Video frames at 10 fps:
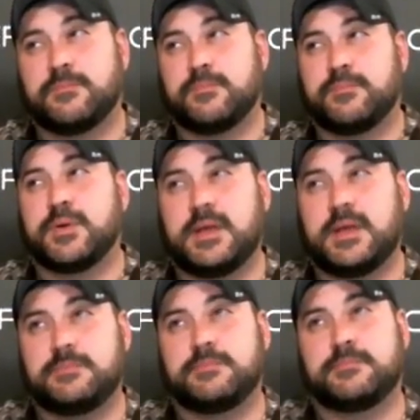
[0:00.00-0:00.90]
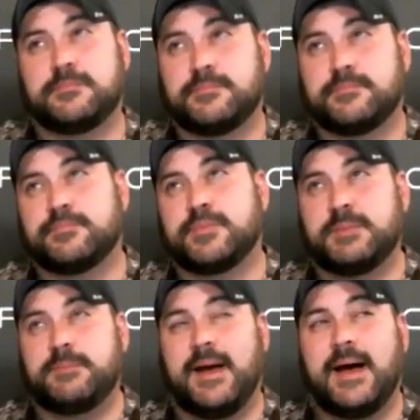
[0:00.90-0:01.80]
pretty
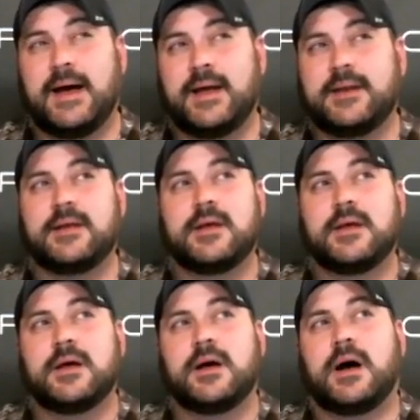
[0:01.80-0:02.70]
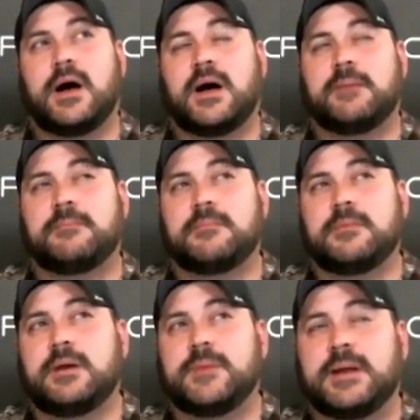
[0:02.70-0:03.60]
bad, and
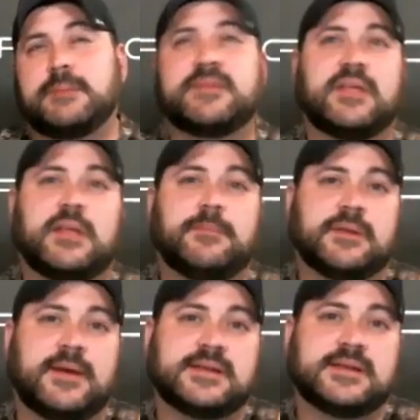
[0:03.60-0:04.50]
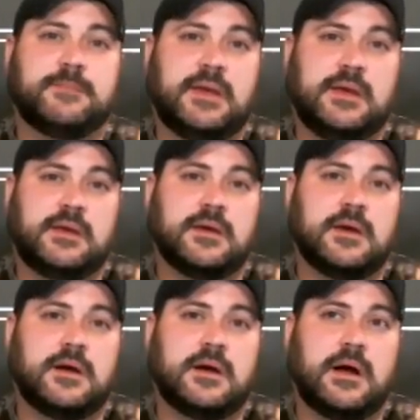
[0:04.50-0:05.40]
when I'm developing a recipe,
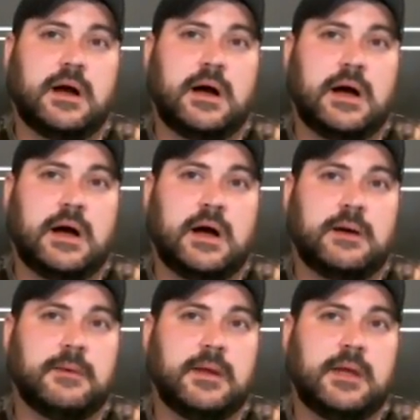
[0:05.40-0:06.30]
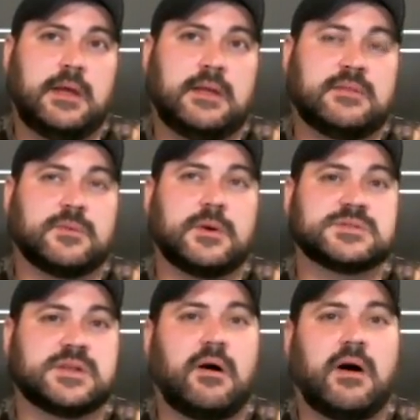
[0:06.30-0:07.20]
it
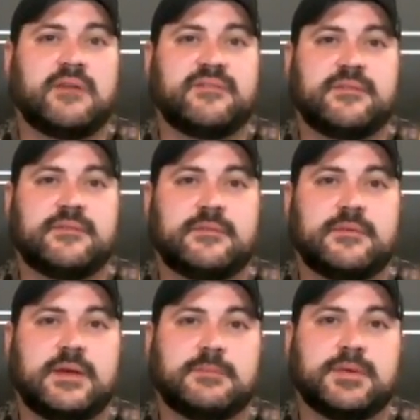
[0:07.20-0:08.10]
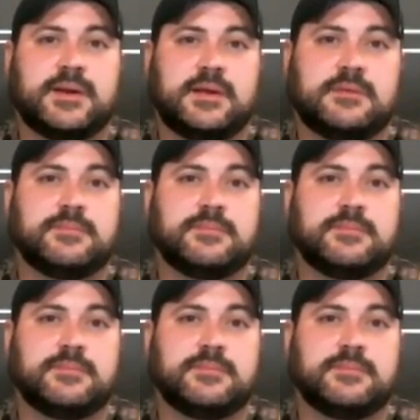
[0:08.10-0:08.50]
throws it off like pretty